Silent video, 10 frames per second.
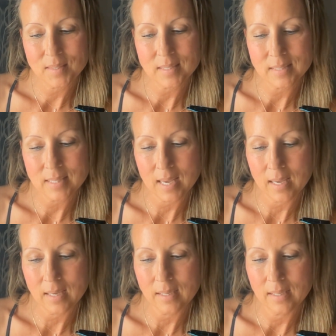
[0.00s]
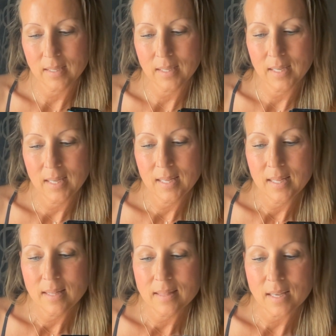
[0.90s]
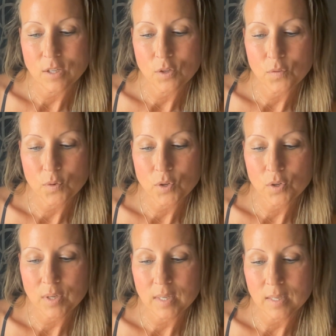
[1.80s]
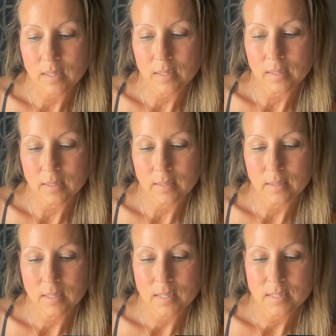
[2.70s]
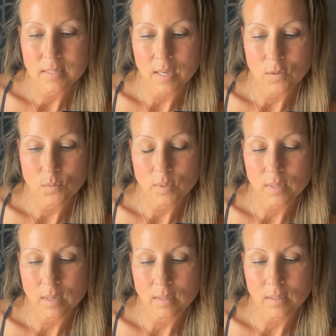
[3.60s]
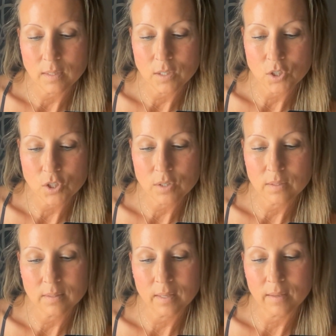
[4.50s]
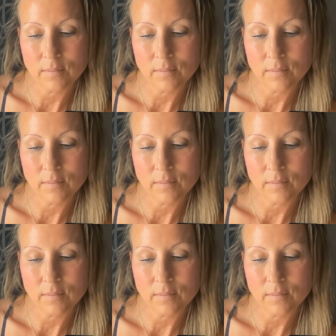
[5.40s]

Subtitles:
Say, thank you for your healing, sent with unconditional love.